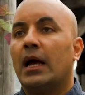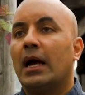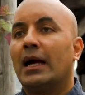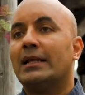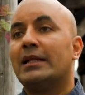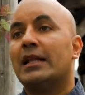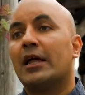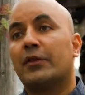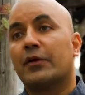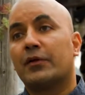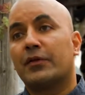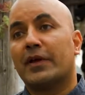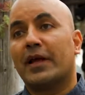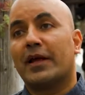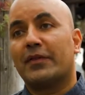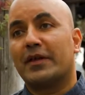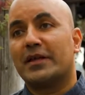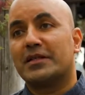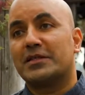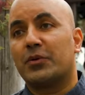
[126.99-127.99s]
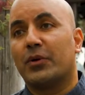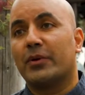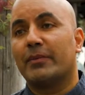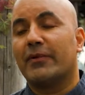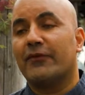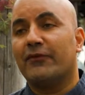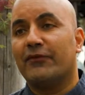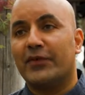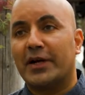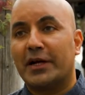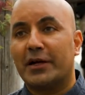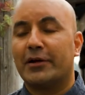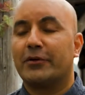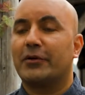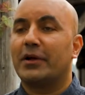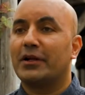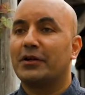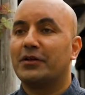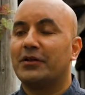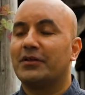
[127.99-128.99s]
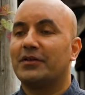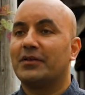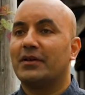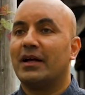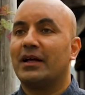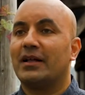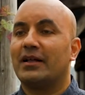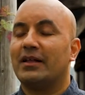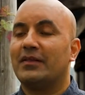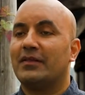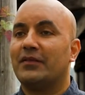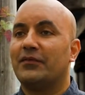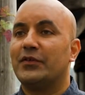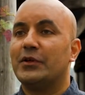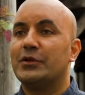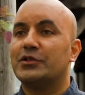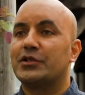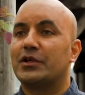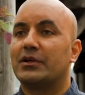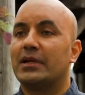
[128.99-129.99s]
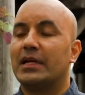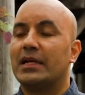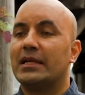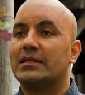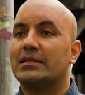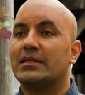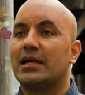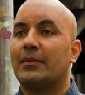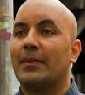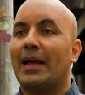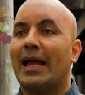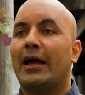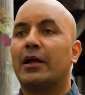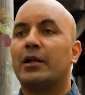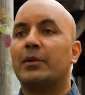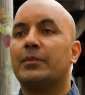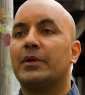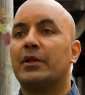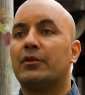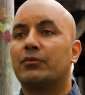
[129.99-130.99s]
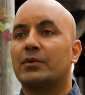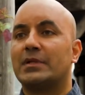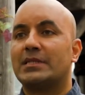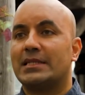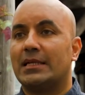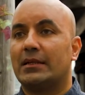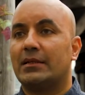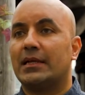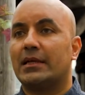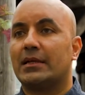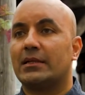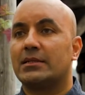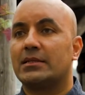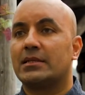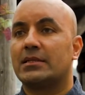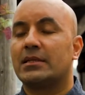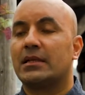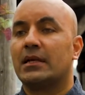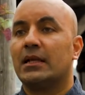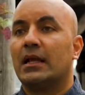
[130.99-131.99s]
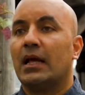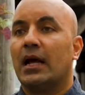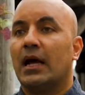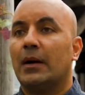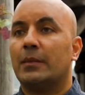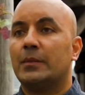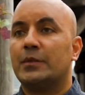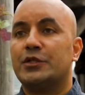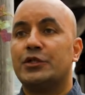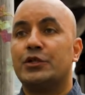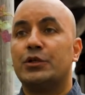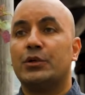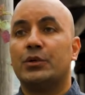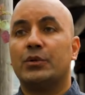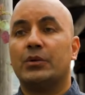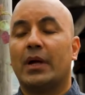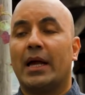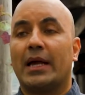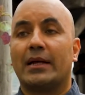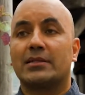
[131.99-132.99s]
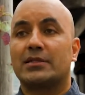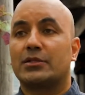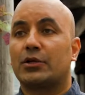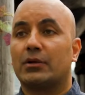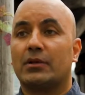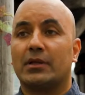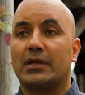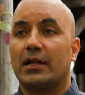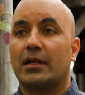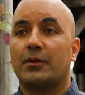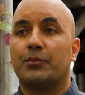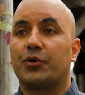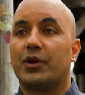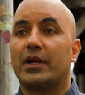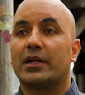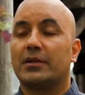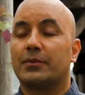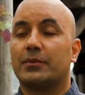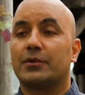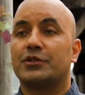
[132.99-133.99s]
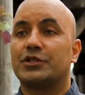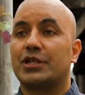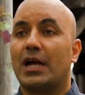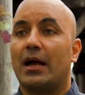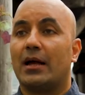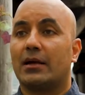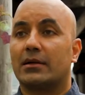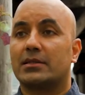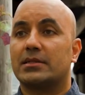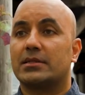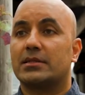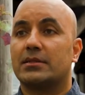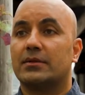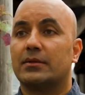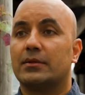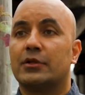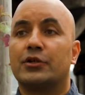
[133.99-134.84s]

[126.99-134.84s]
Another thing I think is going to be very critical uh, in the future is um, how to build resilience um, to external and unpredictable shocks.